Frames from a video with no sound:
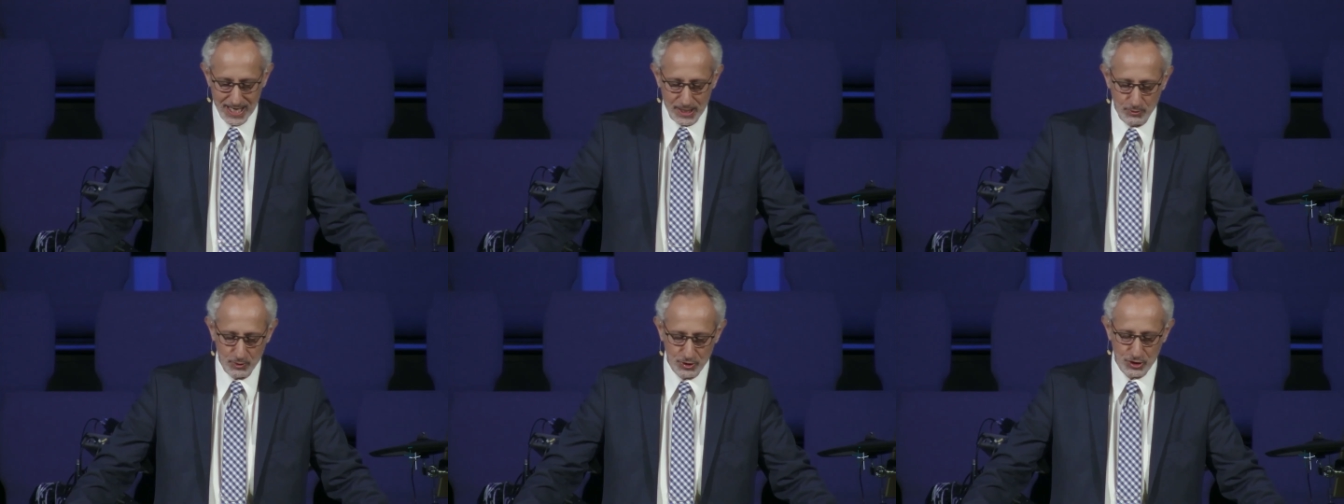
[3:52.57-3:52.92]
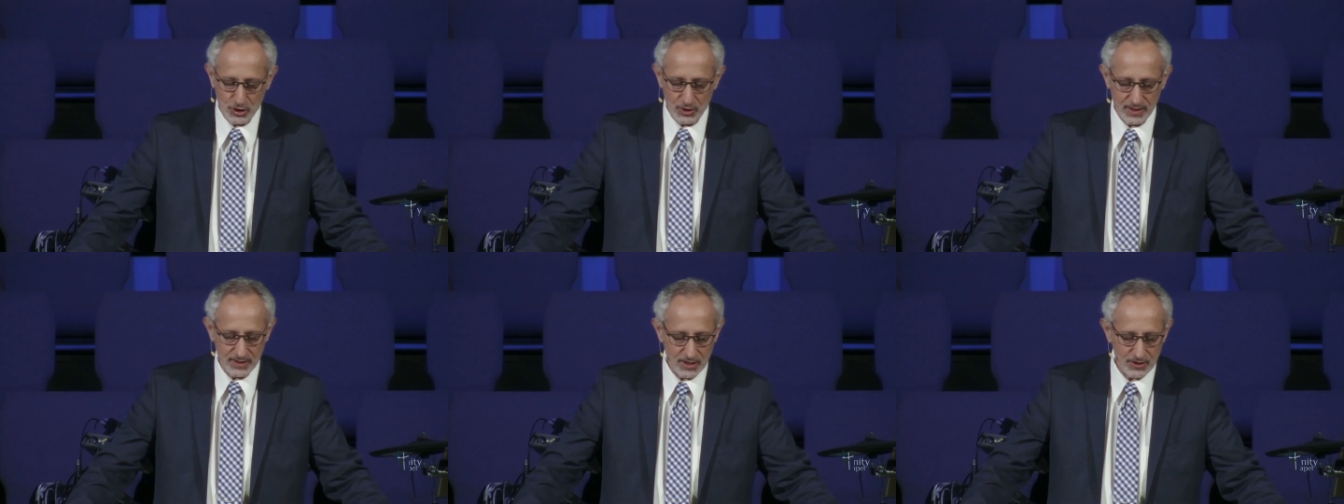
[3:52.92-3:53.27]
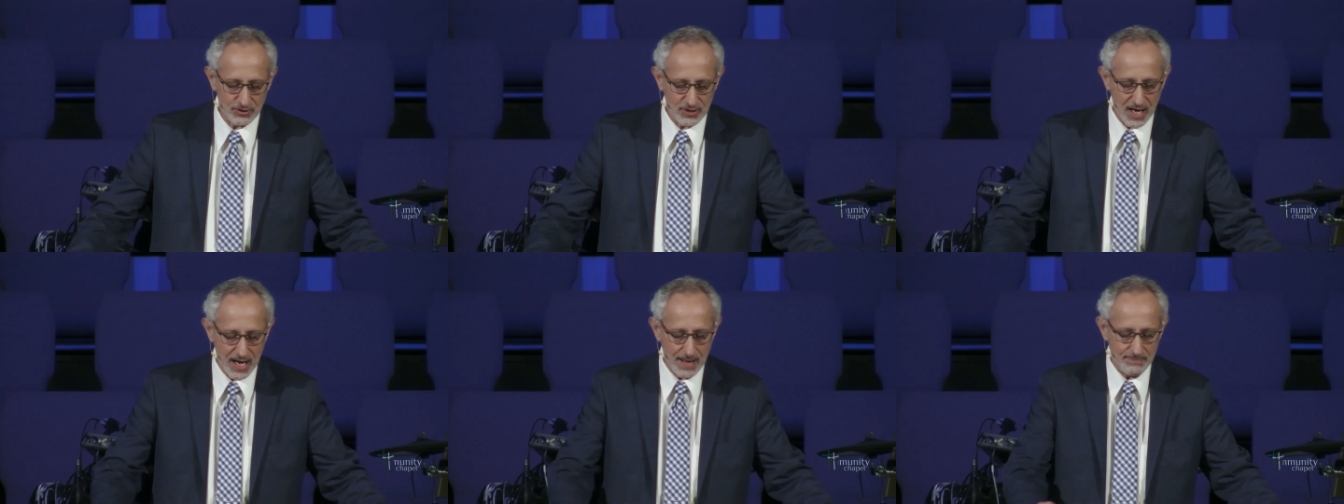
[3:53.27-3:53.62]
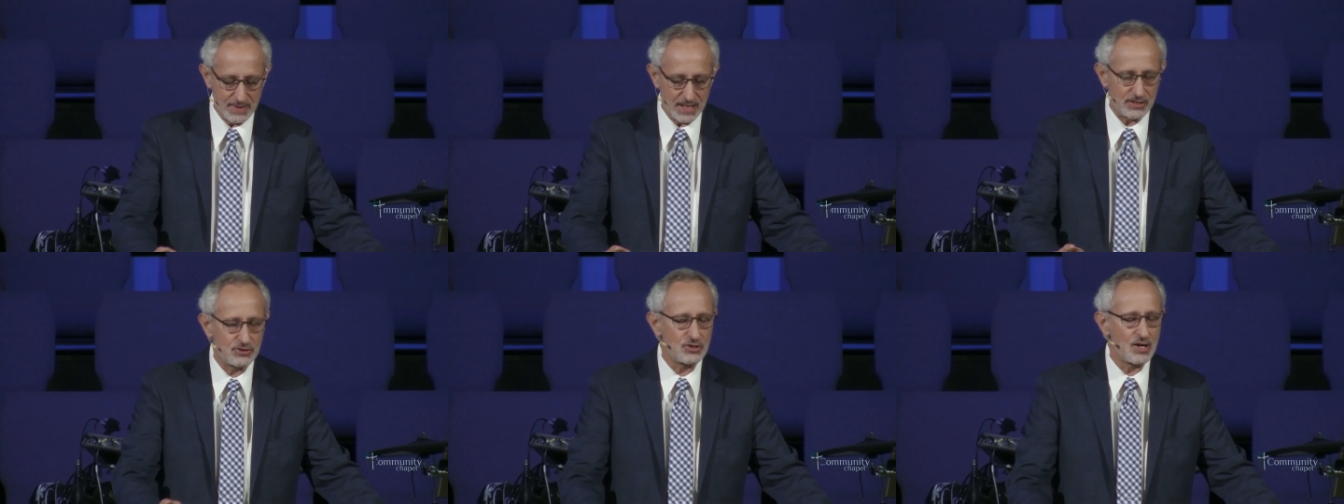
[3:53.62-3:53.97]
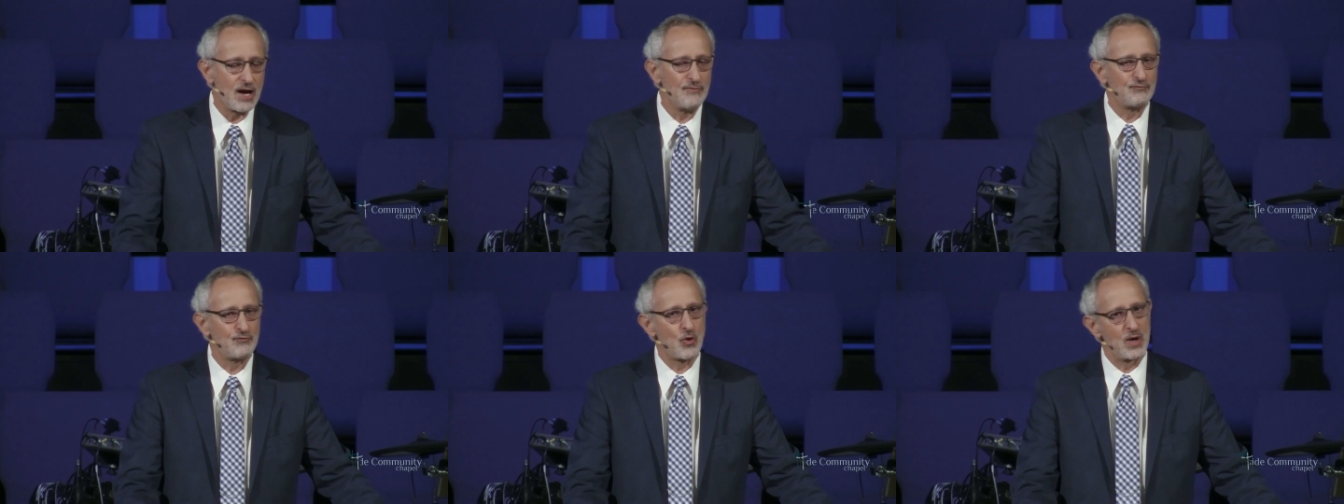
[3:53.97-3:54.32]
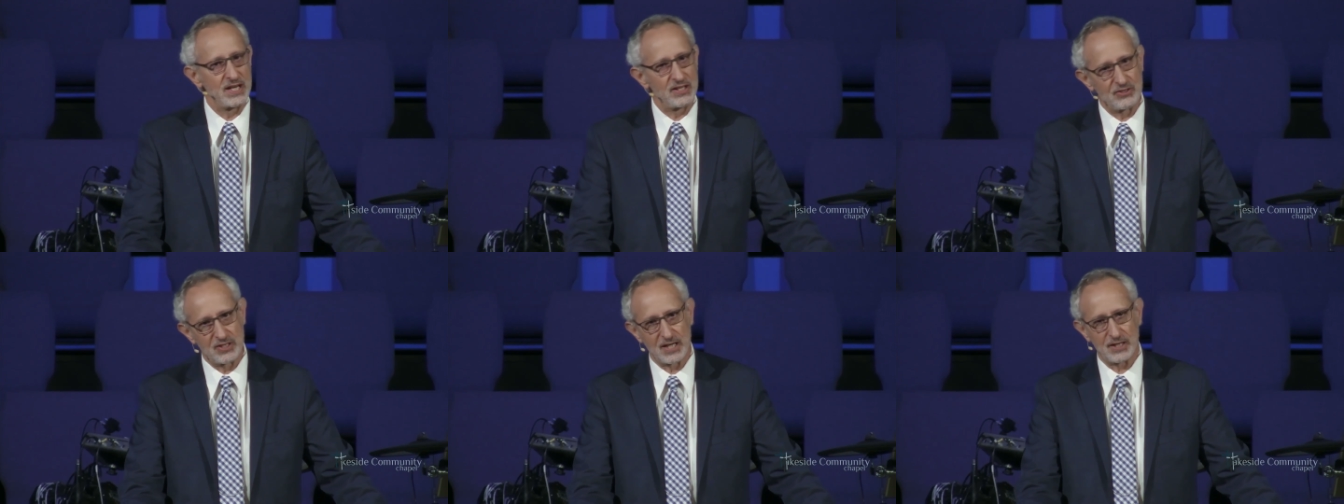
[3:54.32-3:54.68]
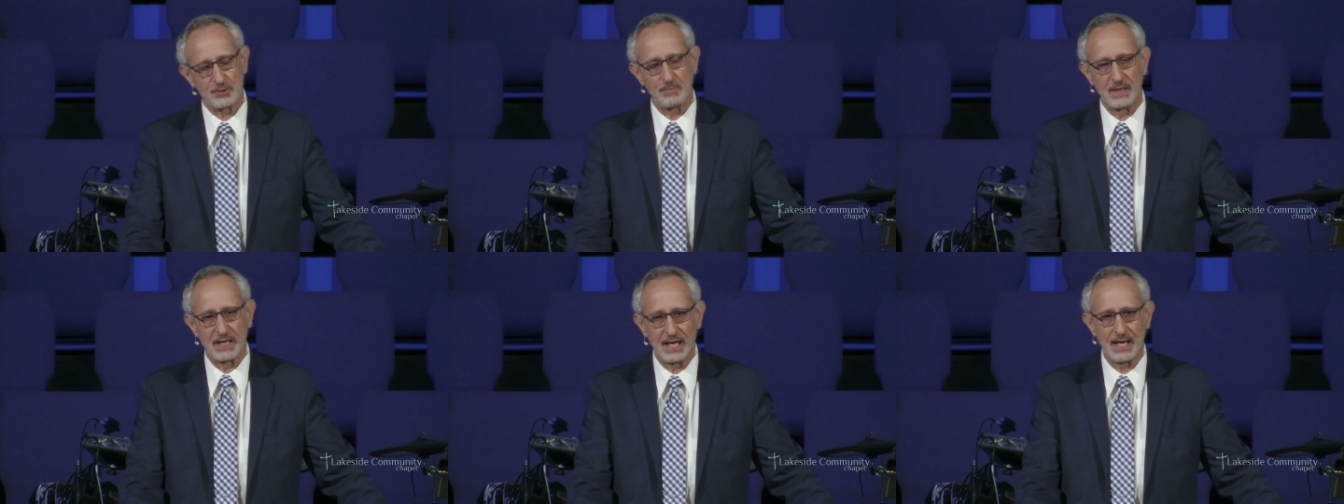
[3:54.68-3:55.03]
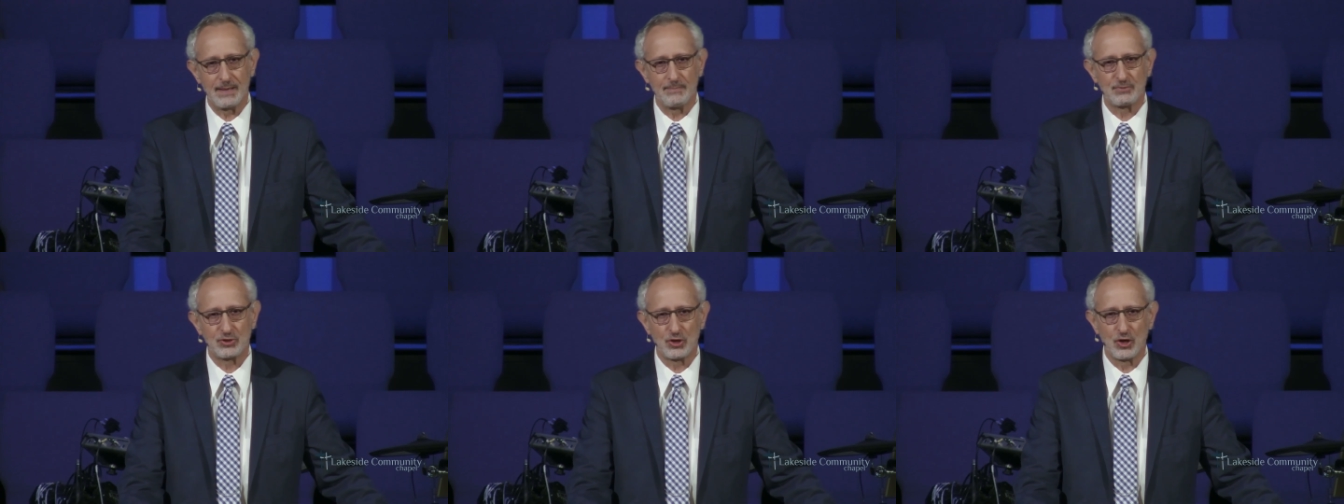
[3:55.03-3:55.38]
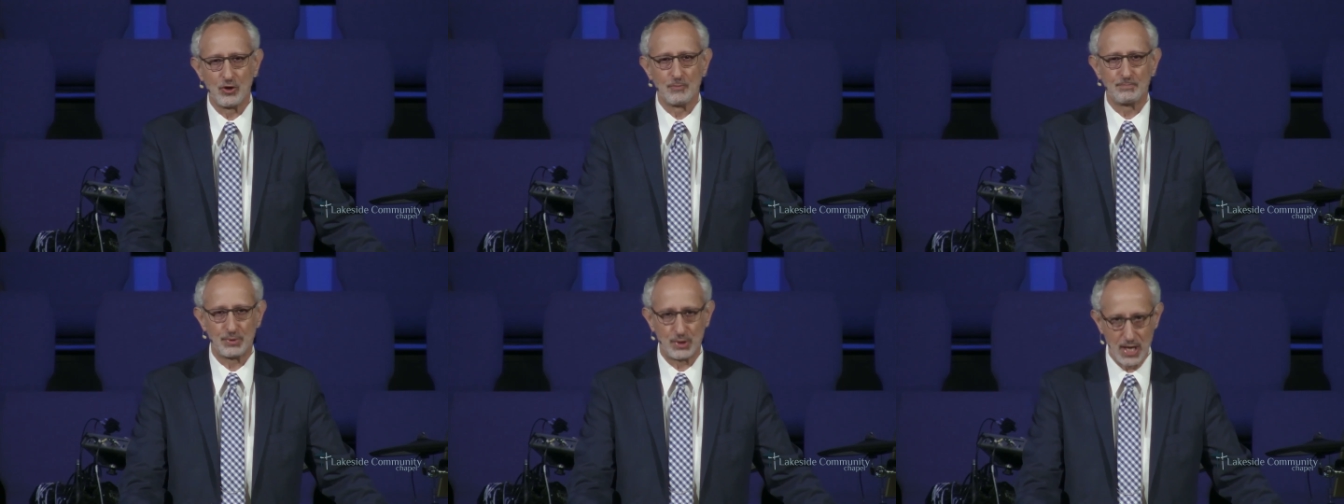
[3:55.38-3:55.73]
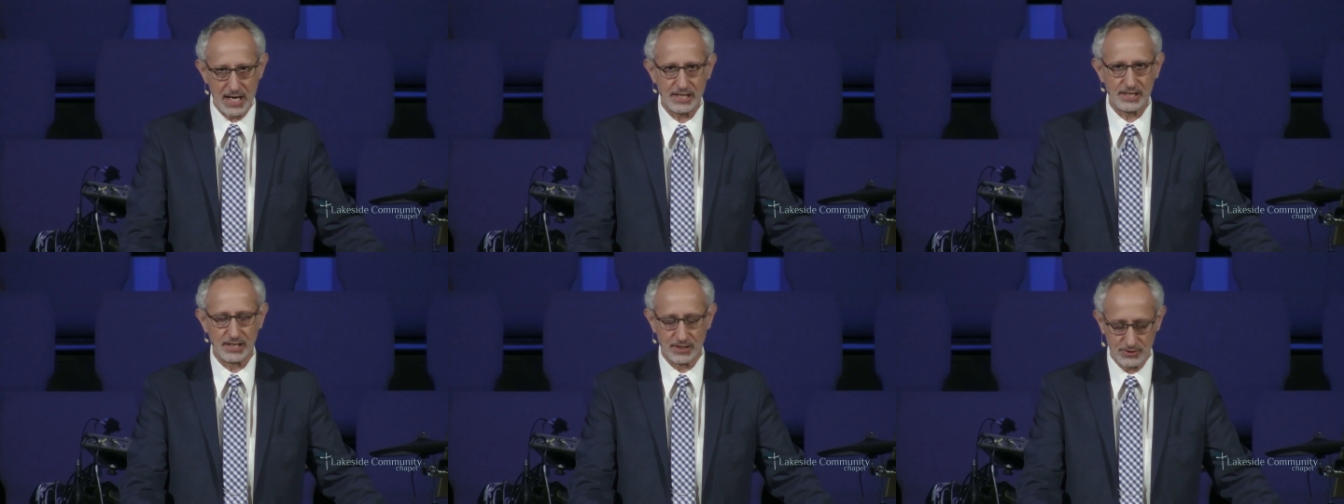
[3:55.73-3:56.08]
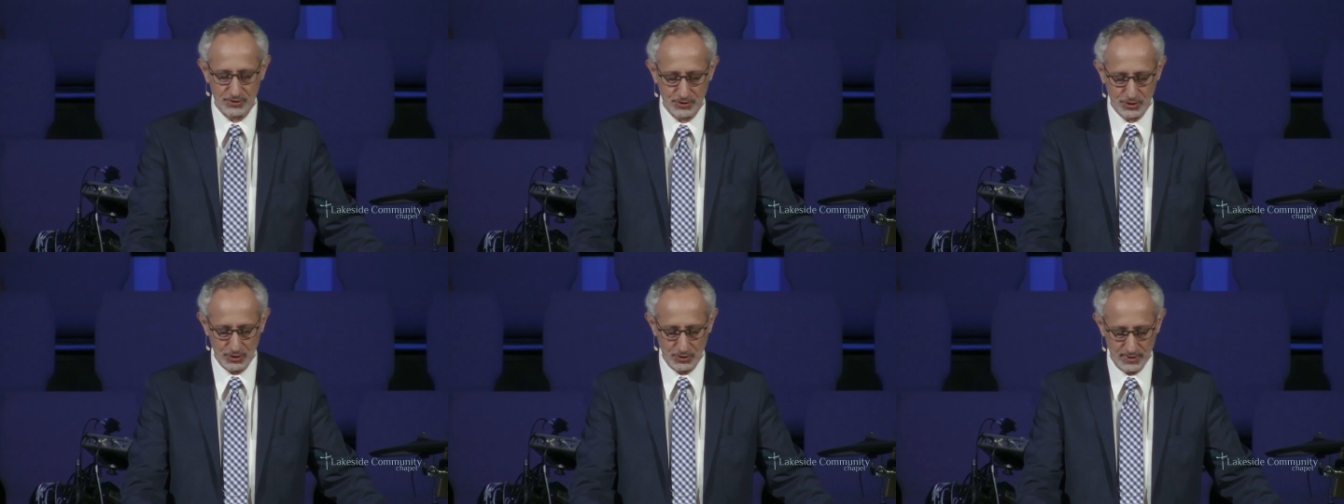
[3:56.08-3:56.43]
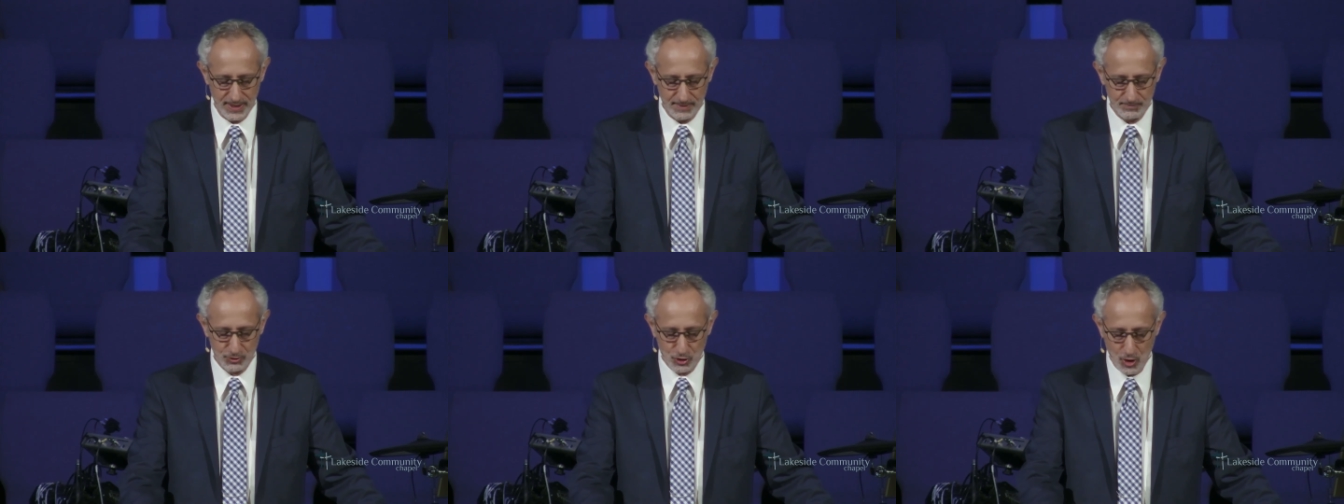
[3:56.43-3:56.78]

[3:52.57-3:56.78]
And it was during this time that Psalm 46 became so precious to him,